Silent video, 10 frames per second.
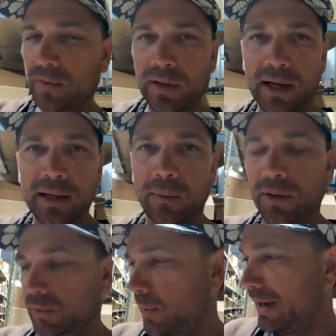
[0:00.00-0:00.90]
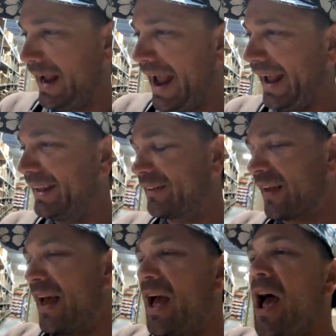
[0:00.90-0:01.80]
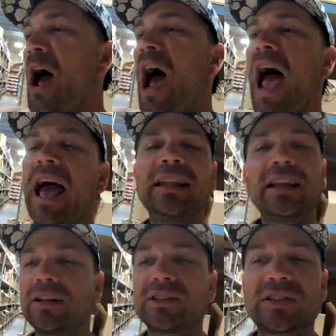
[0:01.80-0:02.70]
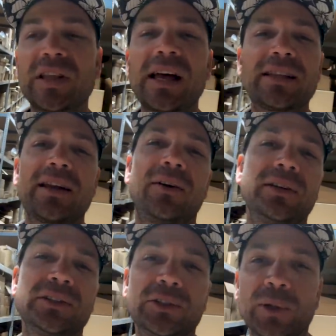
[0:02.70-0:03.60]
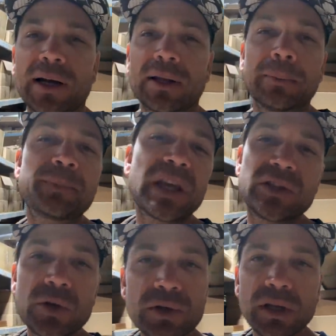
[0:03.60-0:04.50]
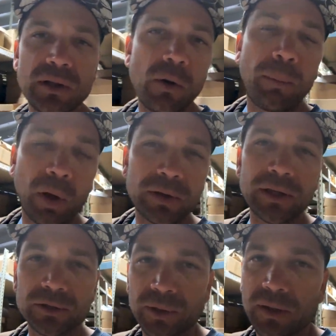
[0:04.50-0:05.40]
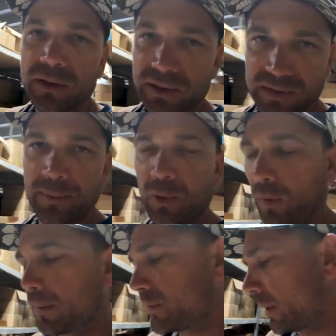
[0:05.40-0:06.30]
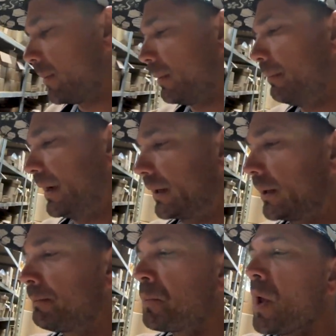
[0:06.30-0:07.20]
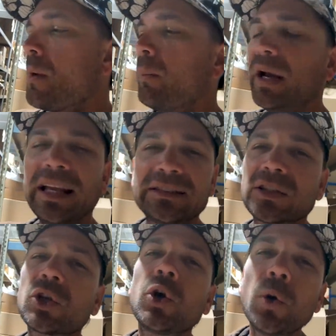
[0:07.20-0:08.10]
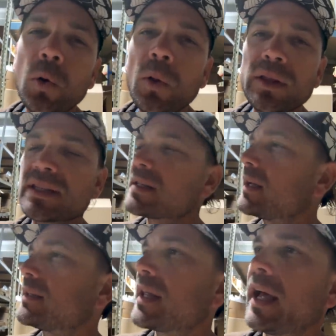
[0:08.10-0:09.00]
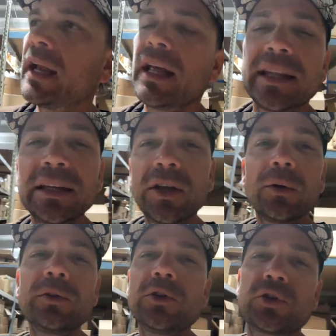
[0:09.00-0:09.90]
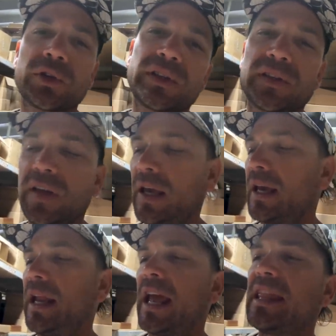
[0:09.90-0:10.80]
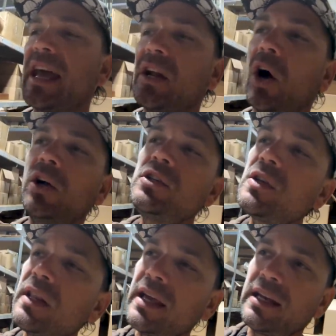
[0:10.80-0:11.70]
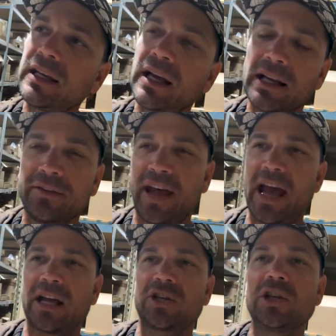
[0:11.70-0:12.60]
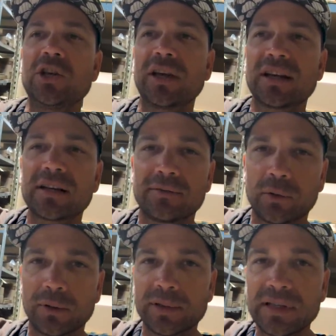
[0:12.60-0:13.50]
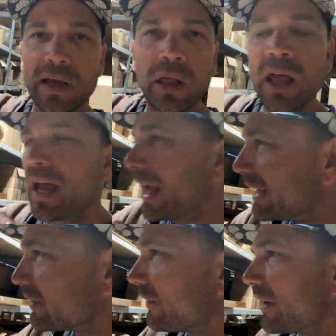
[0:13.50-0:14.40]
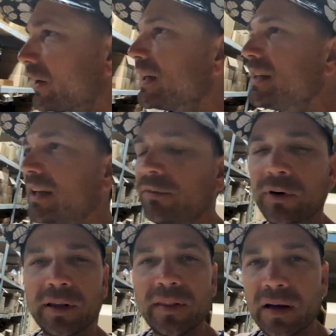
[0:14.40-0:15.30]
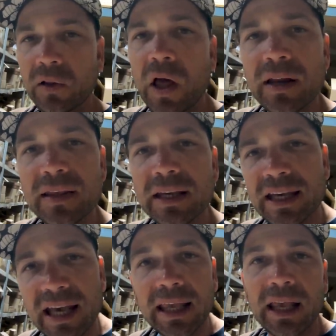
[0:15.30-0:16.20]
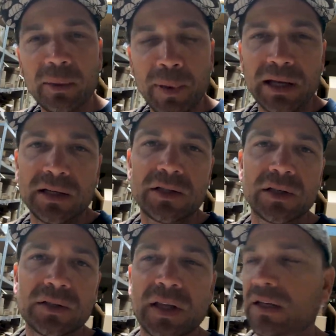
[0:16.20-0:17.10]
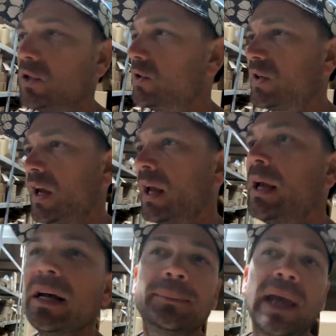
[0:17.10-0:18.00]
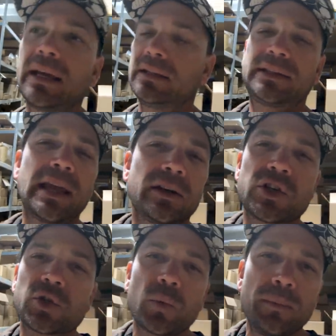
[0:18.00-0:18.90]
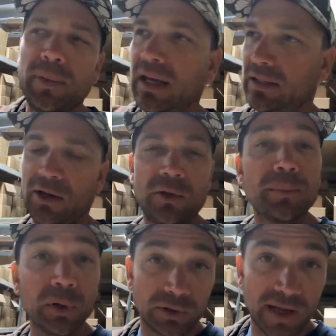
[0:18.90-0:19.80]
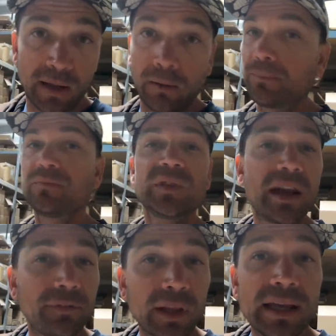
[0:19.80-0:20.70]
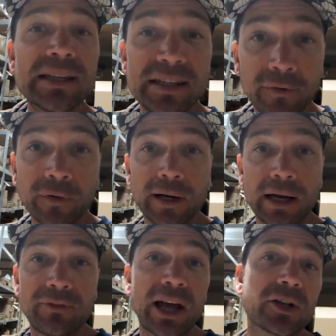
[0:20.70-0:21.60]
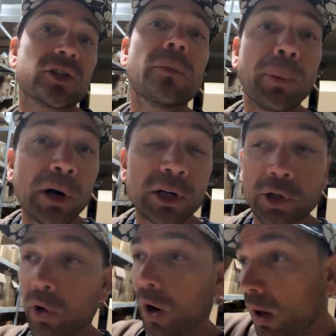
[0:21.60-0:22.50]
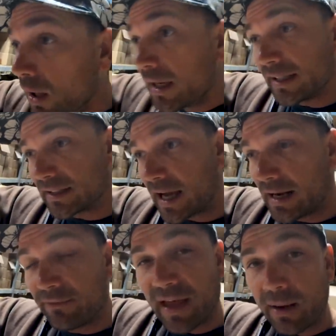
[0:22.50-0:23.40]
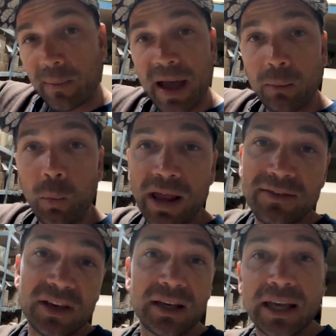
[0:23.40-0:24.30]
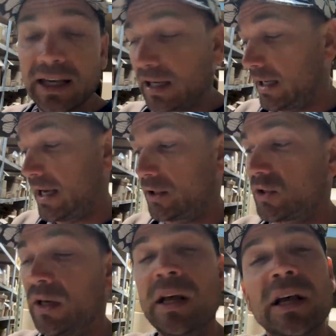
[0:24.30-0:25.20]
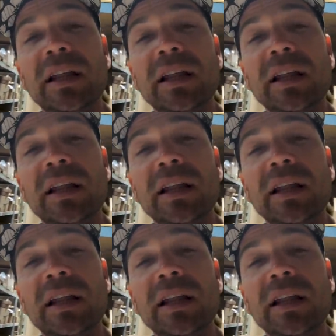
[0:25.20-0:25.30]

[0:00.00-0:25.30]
dude. I gotta wash my hand. And then I'll just slide that on as a trailer. It's usually a little bulkier trailer because some of the worms are a bit bigger, but it's cool in the sense that they don't usually see it. And that undulating kind of action you get out of a ribbon tail is very different than a lot of the kicking appendages that you see, say on a swim bait, you know, the boot tail. Definitely a different kind of action. The burner craw, it's kind of that waving, kicking action.